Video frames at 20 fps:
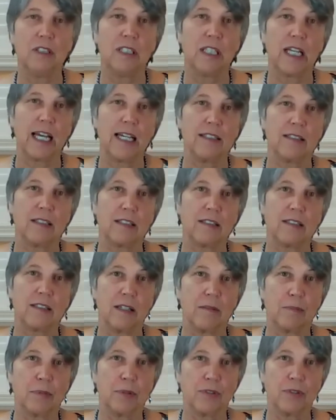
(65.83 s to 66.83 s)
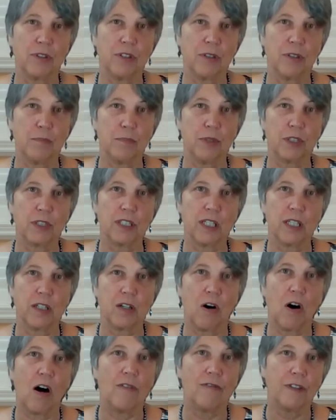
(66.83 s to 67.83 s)
case examples in the book that
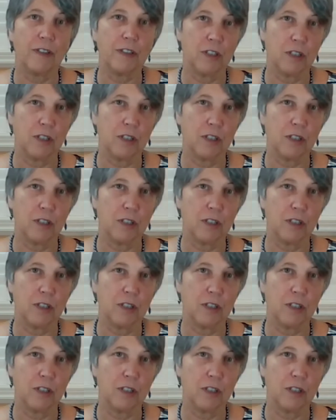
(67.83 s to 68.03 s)
often